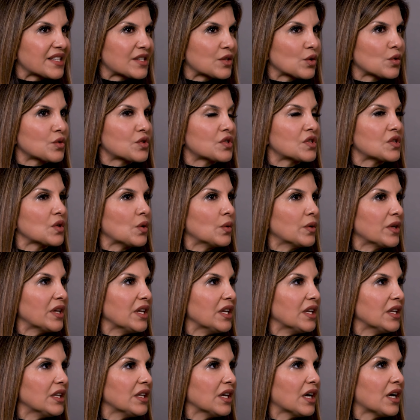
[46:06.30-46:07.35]
So
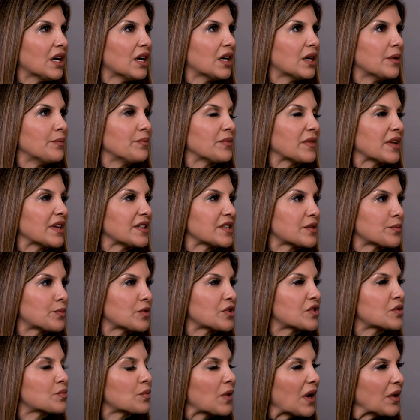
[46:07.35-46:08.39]
soaking and
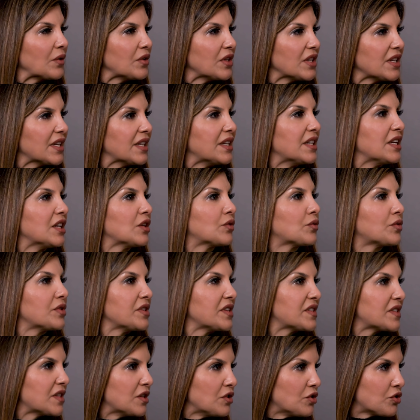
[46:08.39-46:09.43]
sprouting can
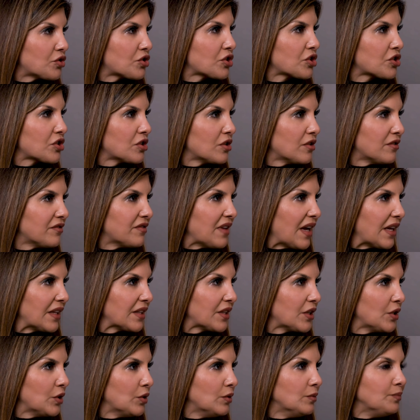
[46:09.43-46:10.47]
increase the nutritional
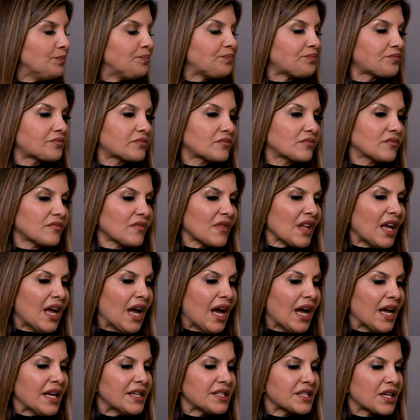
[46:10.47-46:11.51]
value.
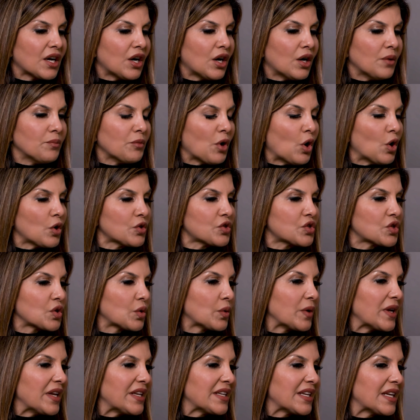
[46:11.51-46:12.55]
And
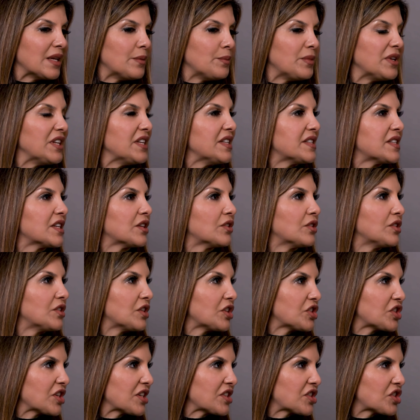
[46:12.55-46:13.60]
also it can be easier on
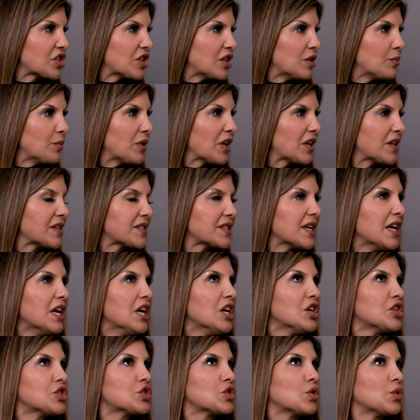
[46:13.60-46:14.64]
digestion because
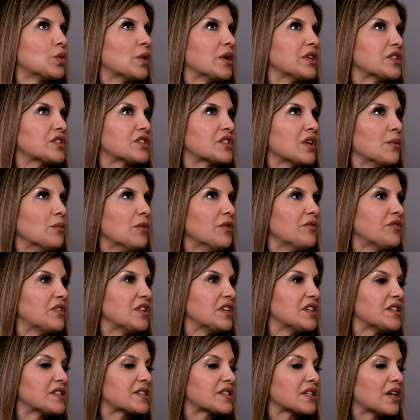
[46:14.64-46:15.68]
some of
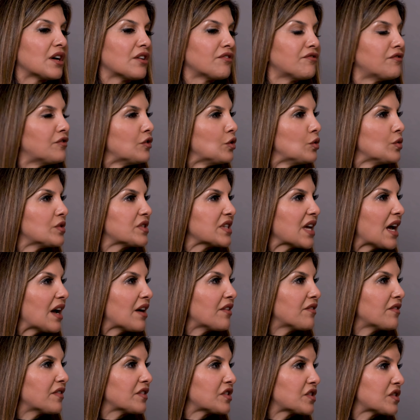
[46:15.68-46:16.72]
these foods
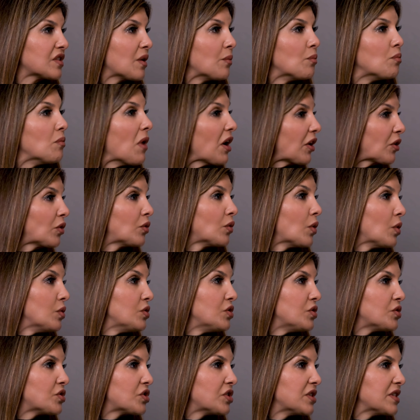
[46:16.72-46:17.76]
have some
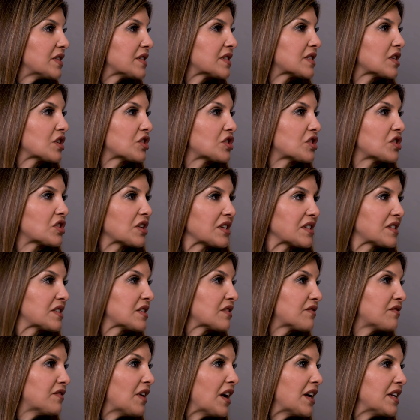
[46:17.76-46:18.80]
micronutrients such as
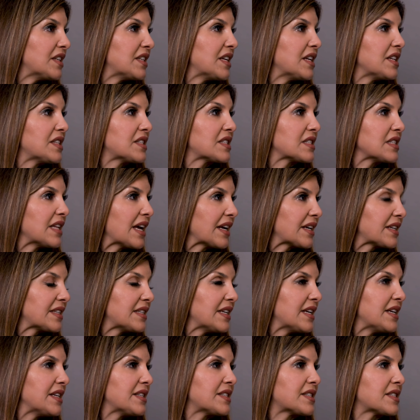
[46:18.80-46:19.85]
phytates,
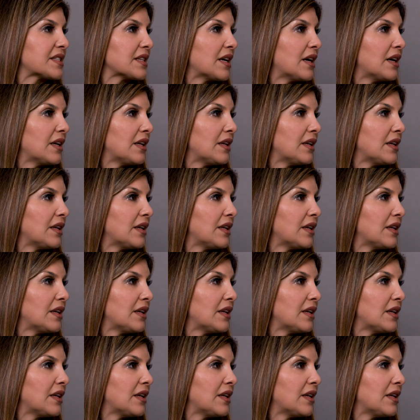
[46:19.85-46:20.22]
lactates,